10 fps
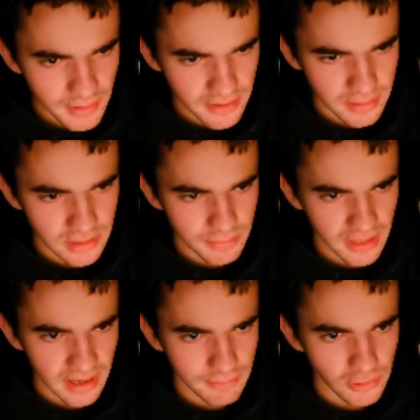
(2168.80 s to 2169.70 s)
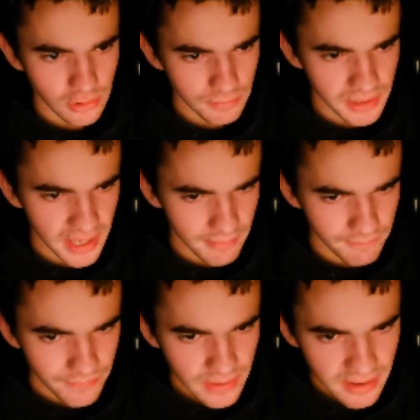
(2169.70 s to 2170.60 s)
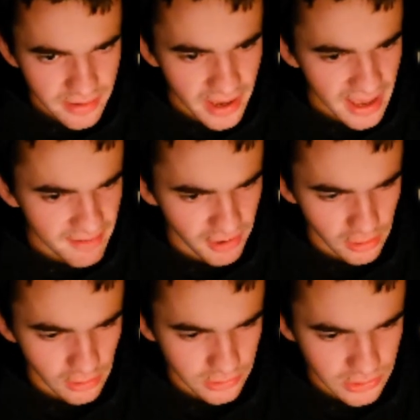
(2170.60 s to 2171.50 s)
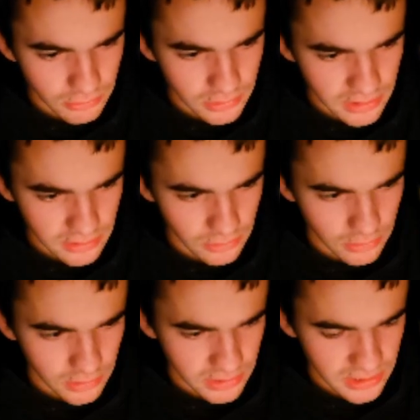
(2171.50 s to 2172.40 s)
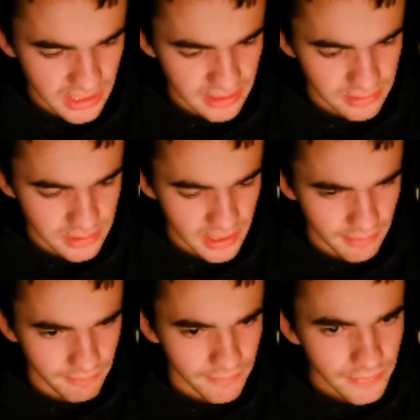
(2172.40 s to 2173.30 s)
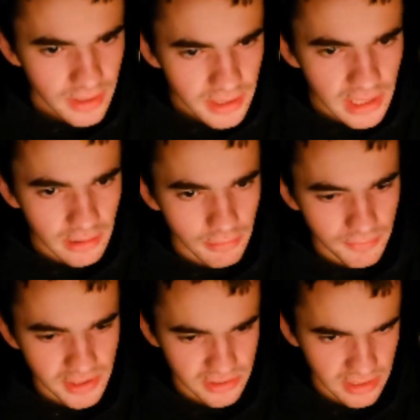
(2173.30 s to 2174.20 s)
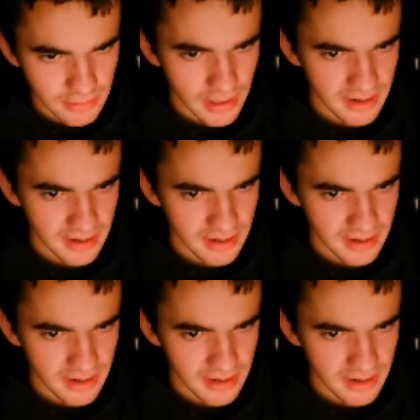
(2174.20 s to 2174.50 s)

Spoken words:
might think about that more. But yeah, Eva locks all the doors, and you know, obviously when